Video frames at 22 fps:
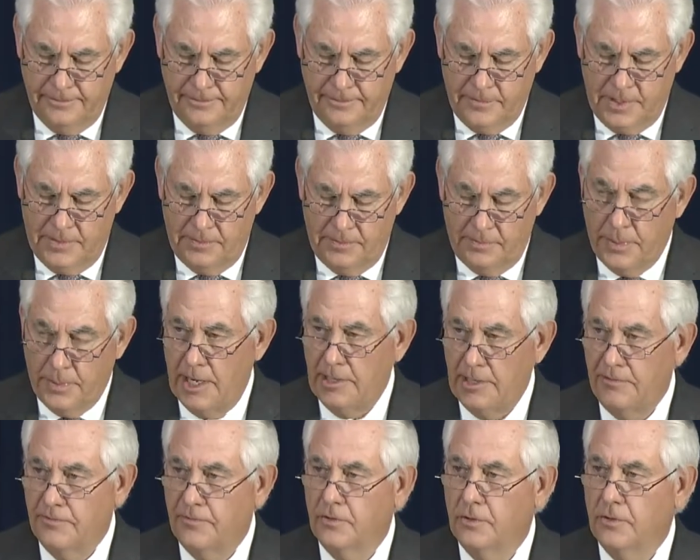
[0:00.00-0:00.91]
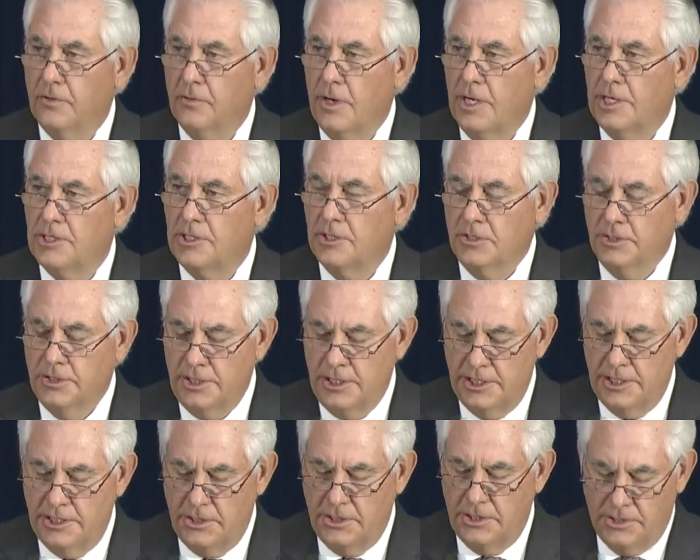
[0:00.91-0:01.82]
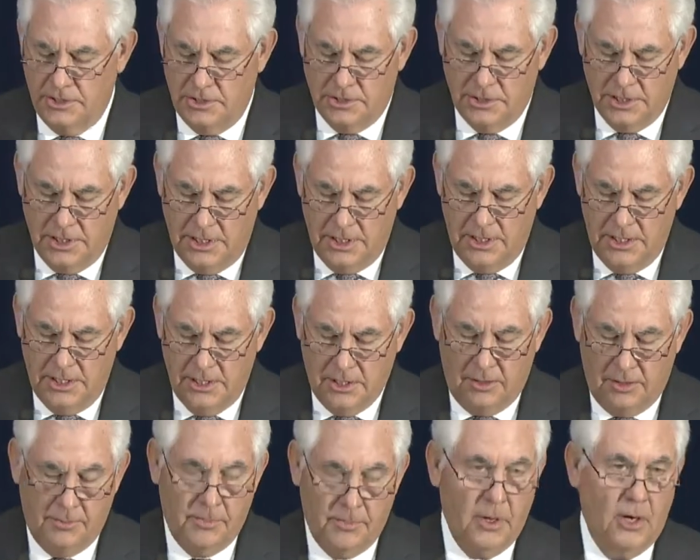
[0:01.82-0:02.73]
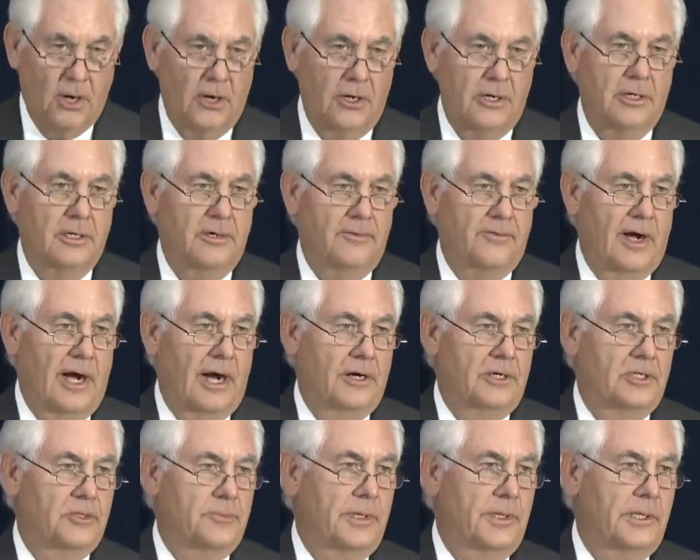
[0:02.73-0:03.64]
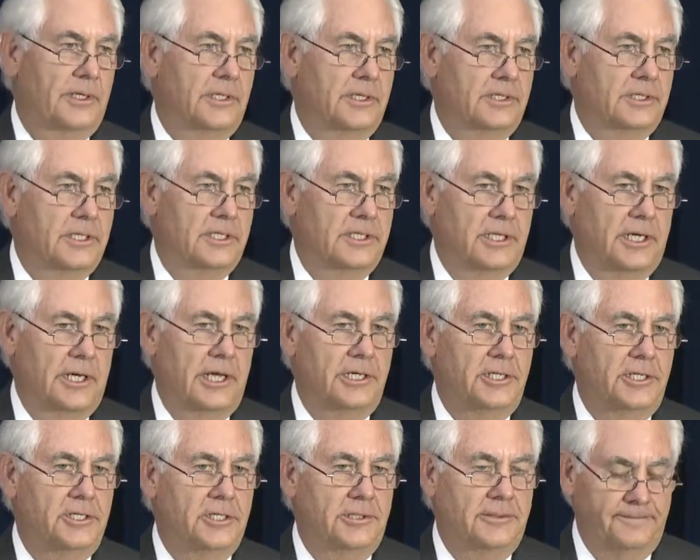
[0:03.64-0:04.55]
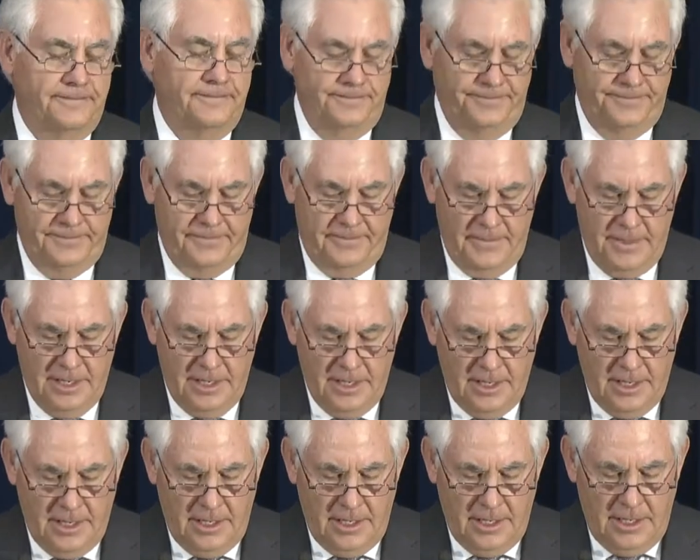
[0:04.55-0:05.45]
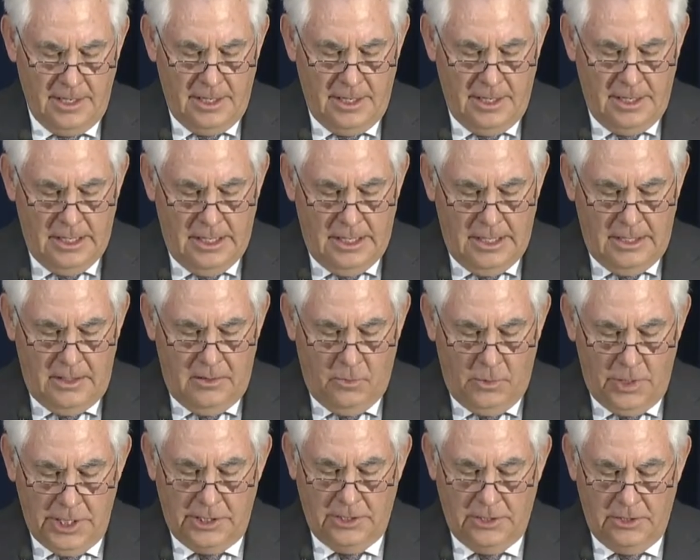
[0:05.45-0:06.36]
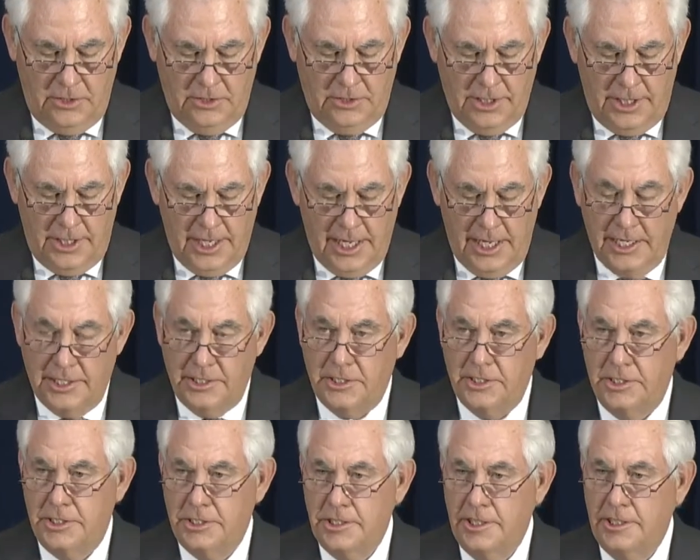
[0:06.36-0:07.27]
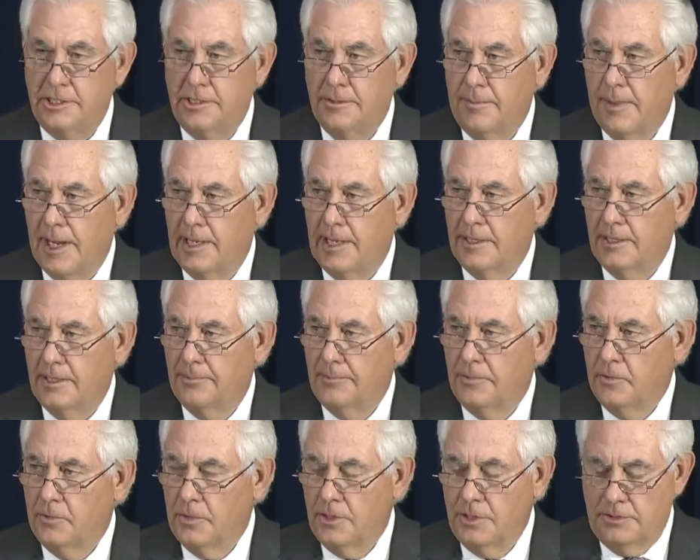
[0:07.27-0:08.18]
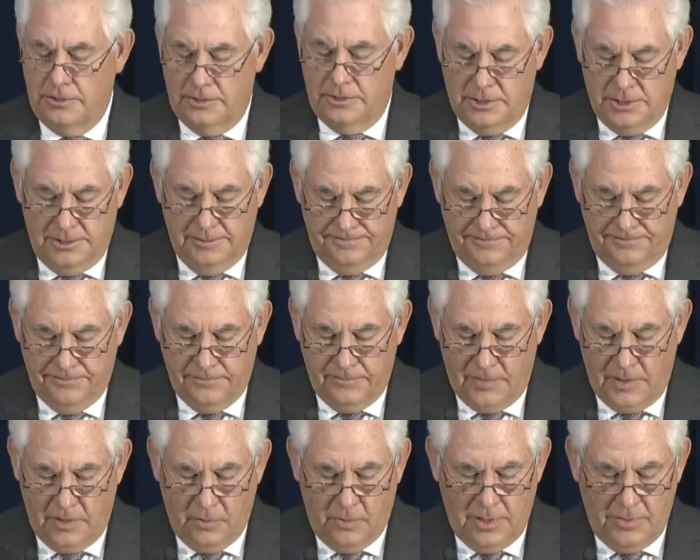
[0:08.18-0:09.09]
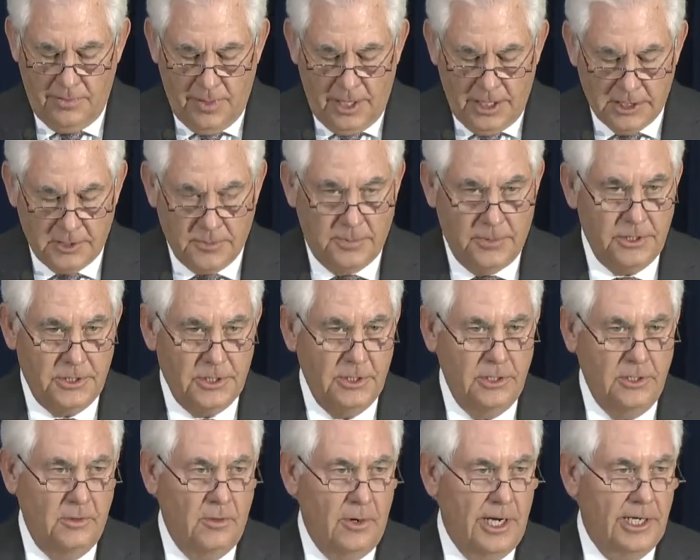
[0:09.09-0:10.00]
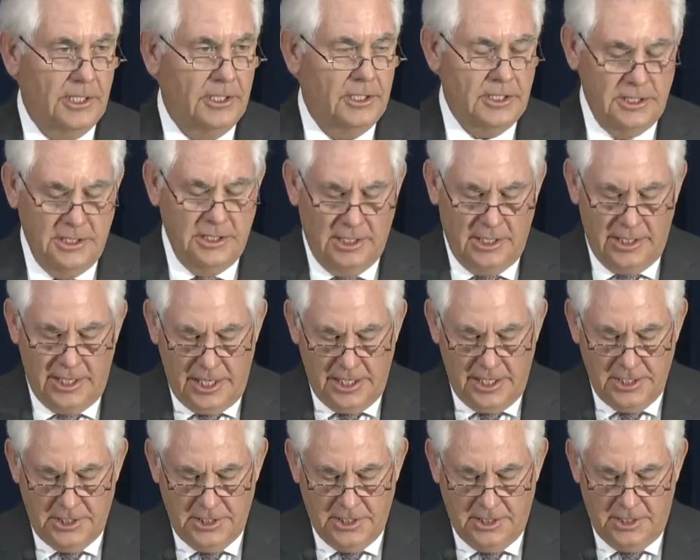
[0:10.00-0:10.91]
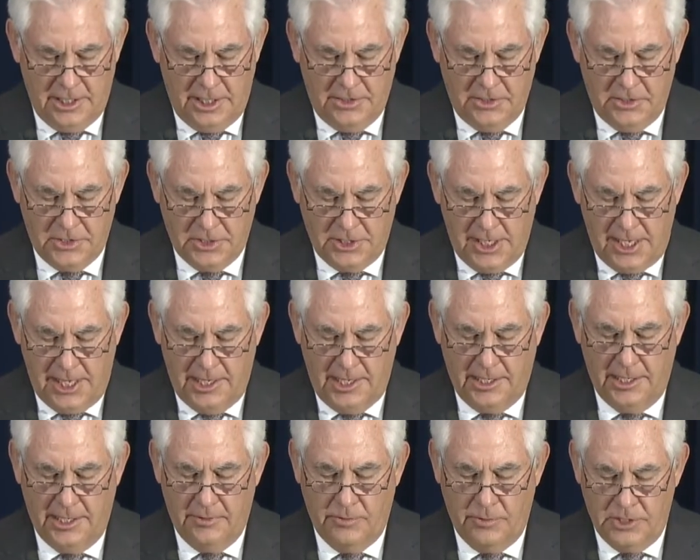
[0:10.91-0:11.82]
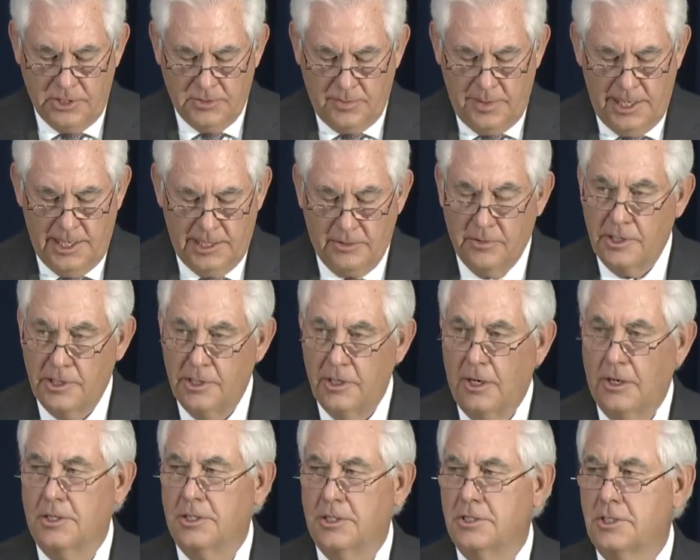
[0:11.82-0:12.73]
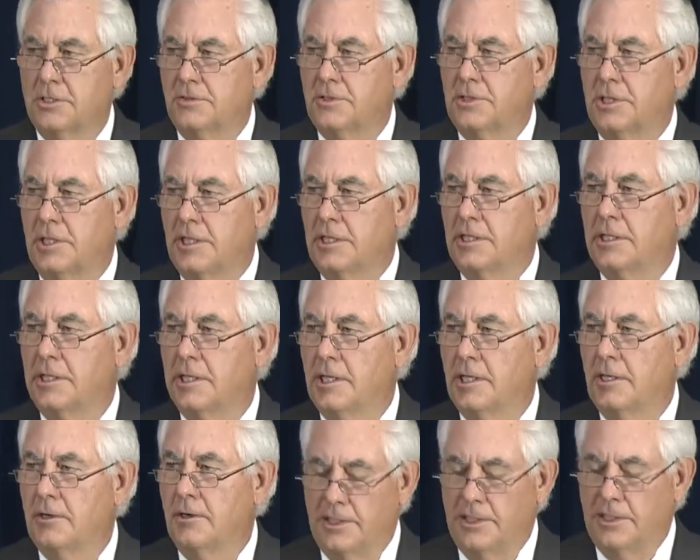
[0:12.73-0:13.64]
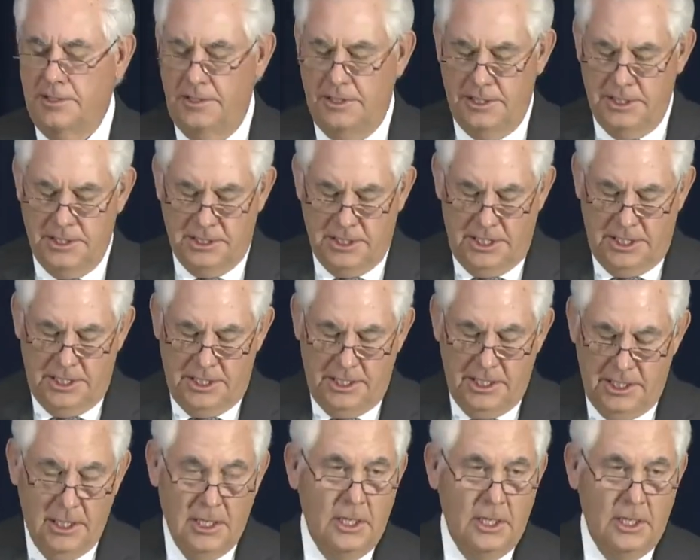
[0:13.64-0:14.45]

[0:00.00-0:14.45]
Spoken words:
that painful racial tensions are part of our experience as a nation. We too today should seek to bind up the wounds. We must pursue reconciliation, understanding, and respect regardless of skin color, ethnicity,